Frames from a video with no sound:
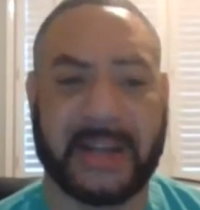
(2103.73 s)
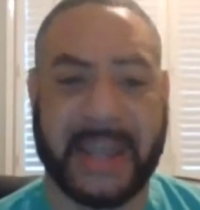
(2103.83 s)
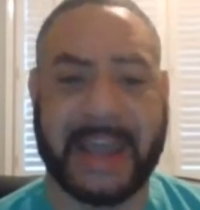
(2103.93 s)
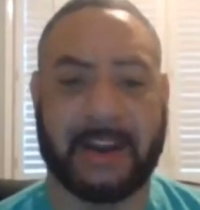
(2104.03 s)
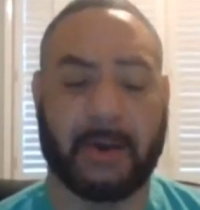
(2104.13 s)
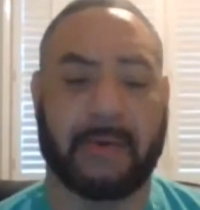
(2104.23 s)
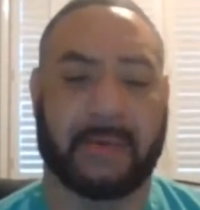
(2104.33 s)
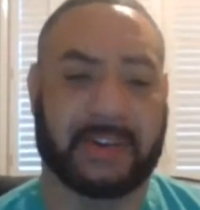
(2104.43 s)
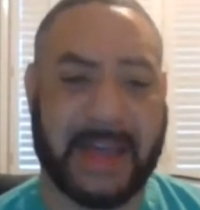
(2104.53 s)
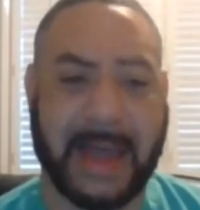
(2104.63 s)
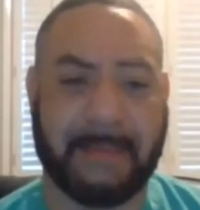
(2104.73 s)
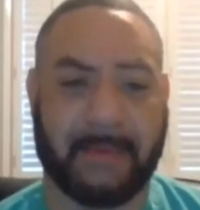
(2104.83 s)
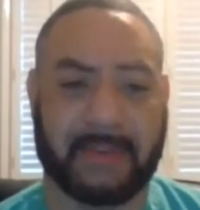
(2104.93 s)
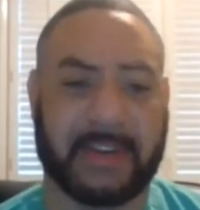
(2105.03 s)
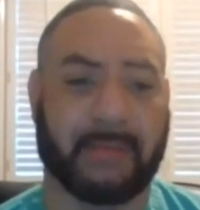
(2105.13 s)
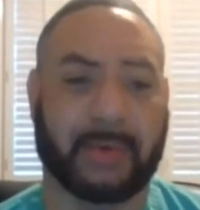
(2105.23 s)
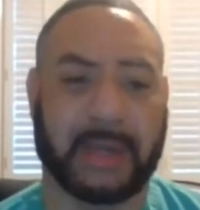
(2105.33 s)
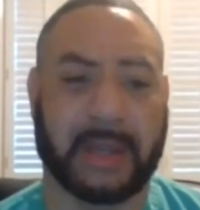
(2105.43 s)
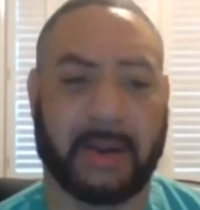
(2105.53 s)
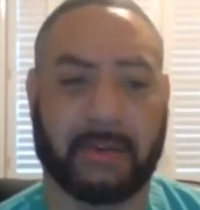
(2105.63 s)
looking at it over time for several
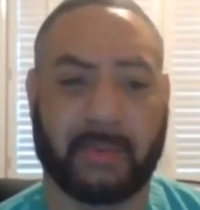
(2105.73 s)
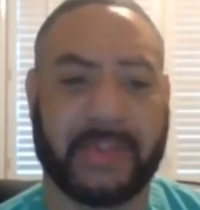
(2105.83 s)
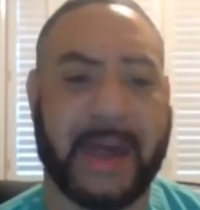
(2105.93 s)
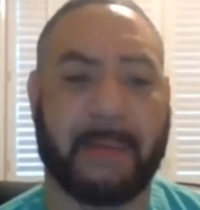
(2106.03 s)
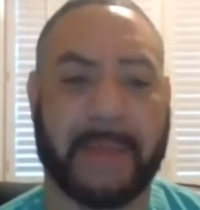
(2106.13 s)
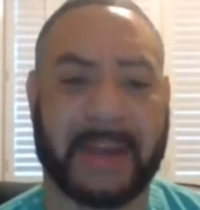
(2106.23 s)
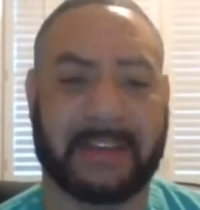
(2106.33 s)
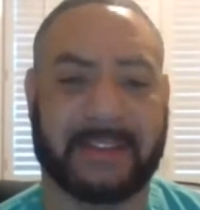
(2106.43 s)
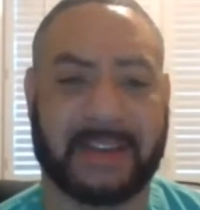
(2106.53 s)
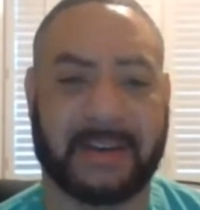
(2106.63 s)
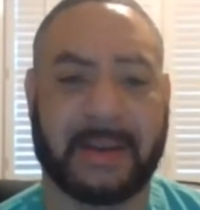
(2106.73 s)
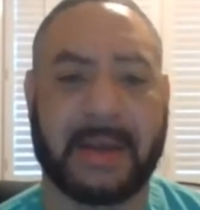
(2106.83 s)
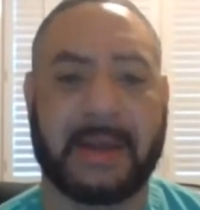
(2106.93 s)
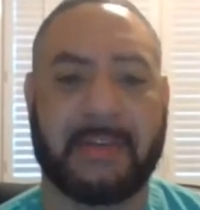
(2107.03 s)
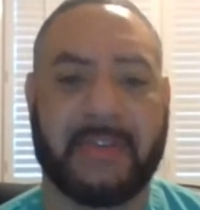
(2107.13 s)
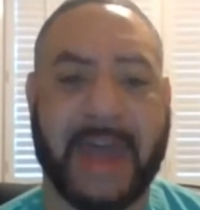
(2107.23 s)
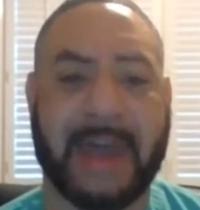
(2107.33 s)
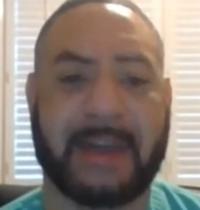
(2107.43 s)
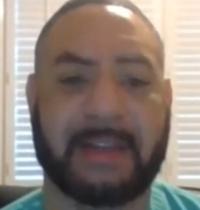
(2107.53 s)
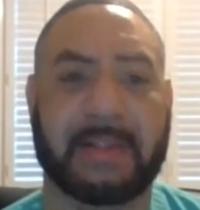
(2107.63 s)
years without medicine,
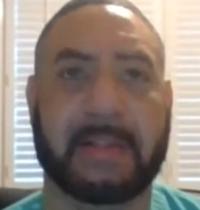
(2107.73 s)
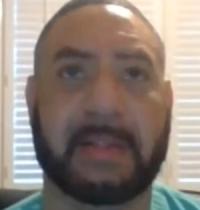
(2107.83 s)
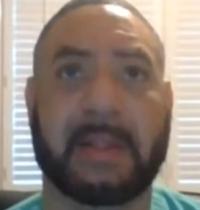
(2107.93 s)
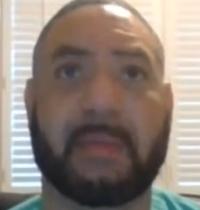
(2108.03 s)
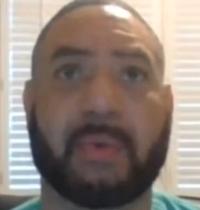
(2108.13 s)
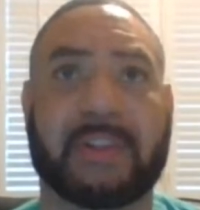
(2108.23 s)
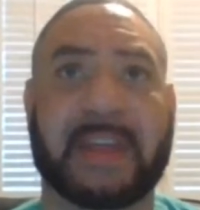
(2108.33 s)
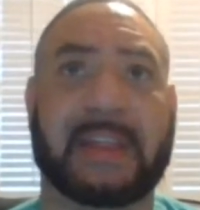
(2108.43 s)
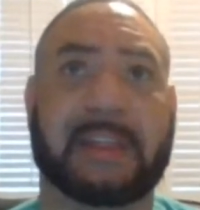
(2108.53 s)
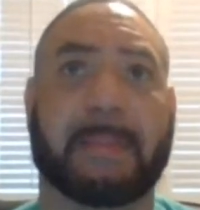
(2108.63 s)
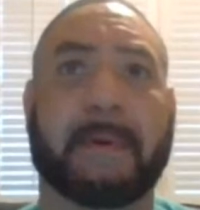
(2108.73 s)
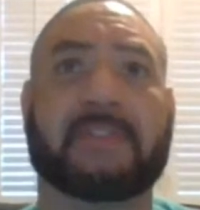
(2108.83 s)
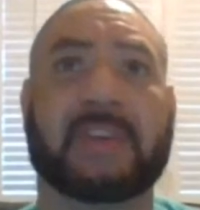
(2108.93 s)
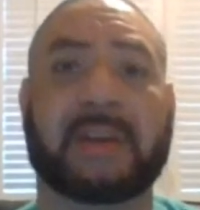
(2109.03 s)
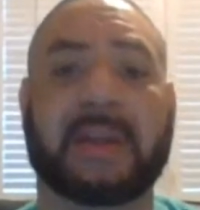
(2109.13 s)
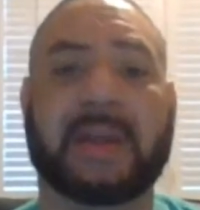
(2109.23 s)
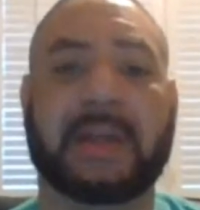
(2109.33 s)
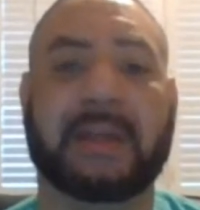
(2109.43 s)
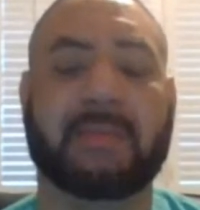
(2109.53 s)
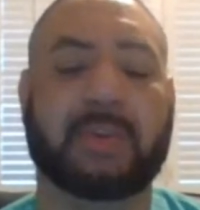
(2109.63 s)
that would say that the person
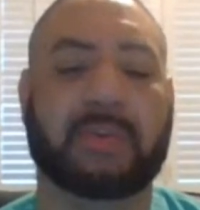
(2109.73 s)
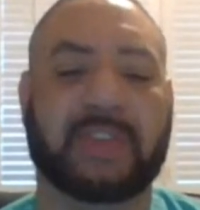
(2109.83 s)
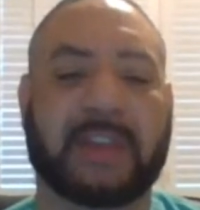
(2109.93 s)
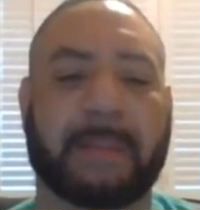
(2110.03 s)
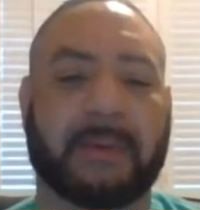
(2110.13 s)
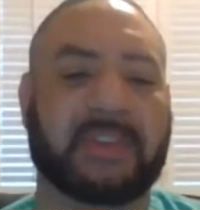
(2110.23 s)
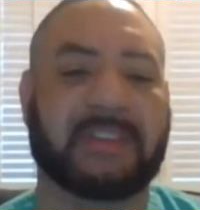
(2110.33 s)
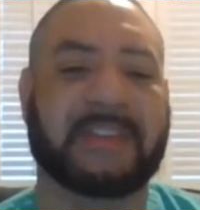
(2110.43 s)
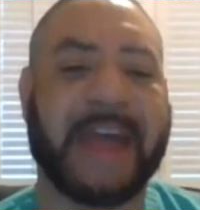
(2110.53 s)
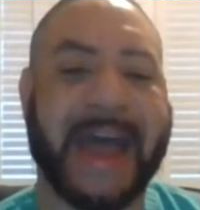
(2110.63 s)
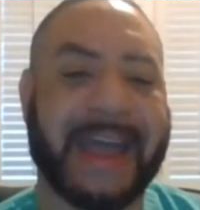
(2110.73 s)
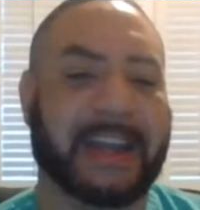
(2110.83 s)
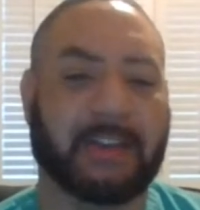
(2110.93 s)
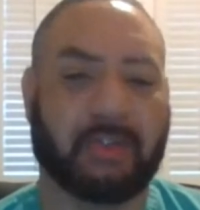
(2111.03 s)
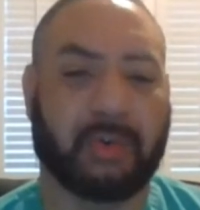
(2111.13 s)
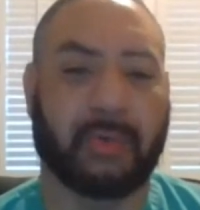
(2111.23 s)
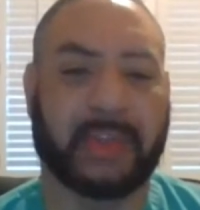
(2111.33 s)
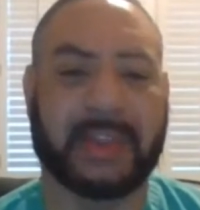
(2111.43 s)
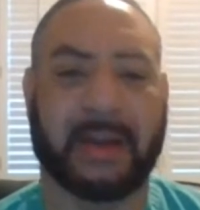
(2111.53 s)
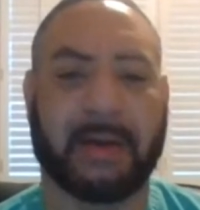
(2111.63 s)
is, we would say the person has diet control,
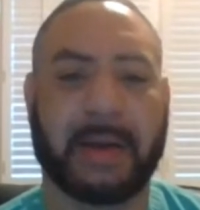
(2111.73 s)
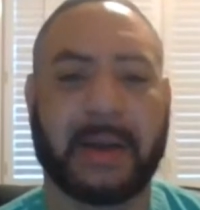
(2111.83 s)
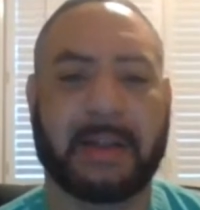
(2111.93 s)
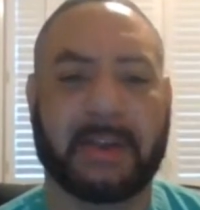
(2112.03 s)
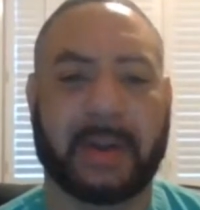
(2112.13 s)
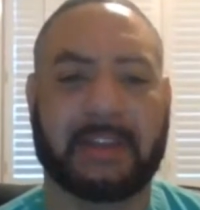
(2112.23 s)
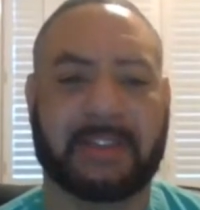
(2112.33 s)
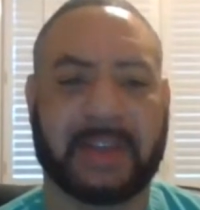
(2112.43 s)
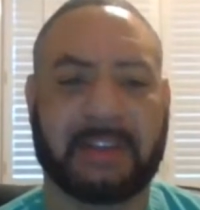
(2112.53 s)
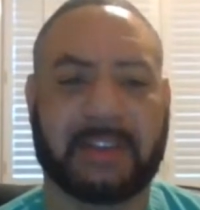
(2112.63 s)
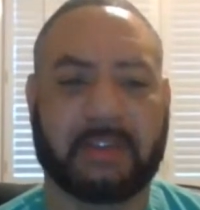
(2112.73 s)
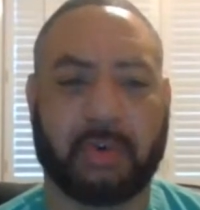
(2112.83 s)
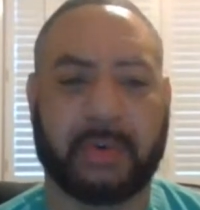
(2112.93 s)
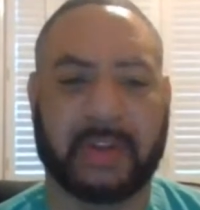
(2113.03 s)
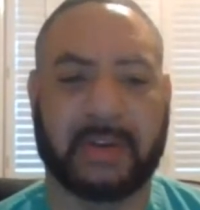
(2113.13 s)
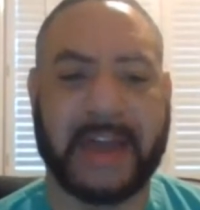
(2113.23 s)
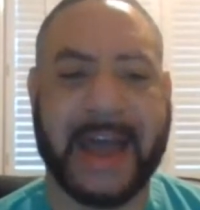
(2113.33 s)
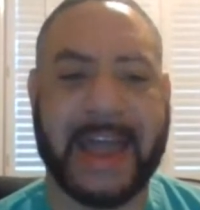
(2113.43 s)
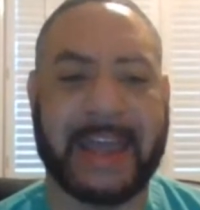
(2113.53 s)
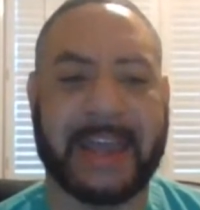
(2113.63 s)
that it's control with their
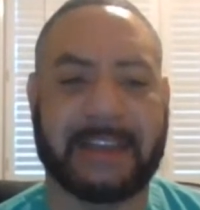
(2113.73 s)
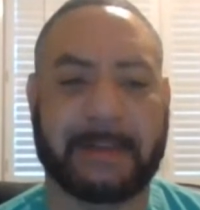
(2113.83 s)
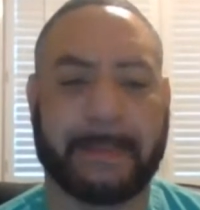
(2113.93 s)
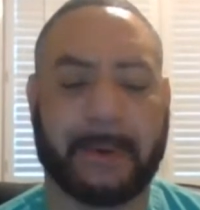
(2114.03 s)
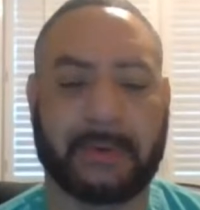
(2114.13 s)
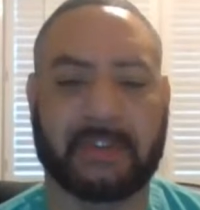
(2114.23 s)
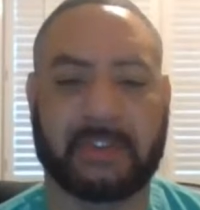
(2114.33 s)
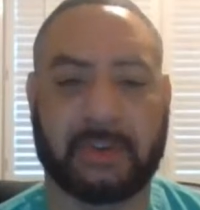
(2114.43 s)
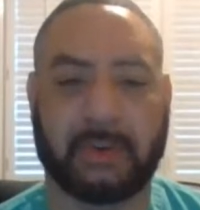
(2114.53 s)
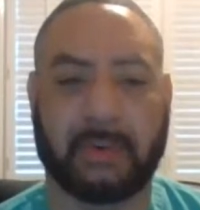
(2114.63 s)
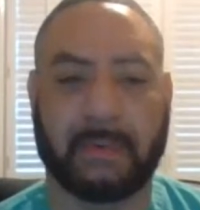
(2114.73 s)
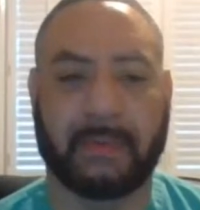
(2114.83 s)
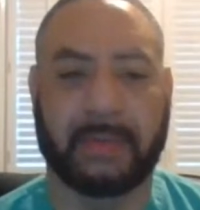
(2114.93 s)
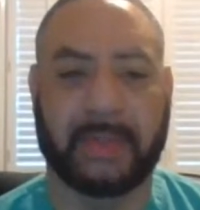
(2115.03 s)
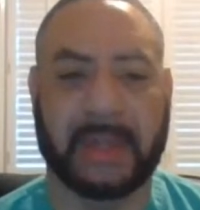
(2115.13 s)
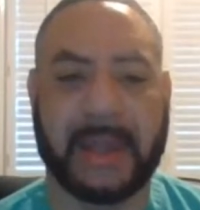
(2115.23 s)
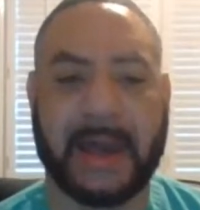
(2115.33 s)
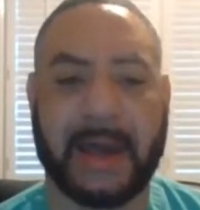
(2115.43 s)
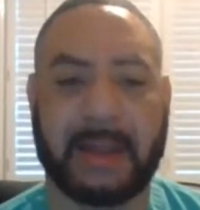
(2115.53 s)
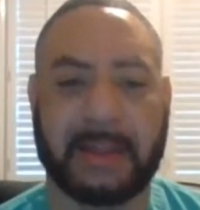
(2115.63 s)
diet as opposed to
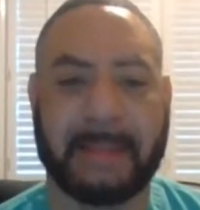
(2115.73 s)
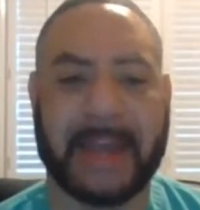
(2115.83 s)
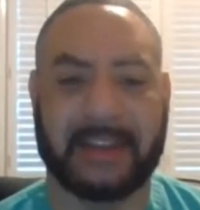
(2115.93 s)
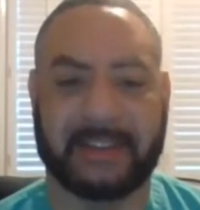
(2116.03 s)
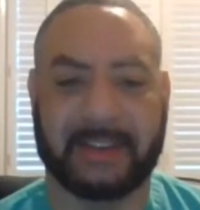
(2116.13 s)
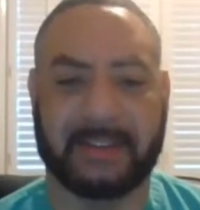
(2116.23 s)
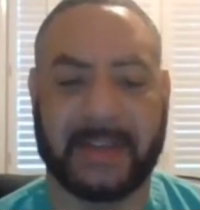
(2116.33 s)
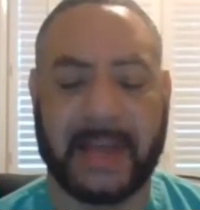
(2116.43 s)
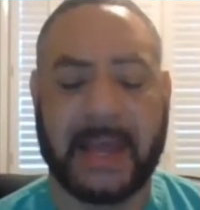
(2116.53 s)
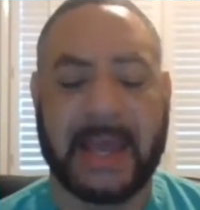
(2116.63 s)
the medicines.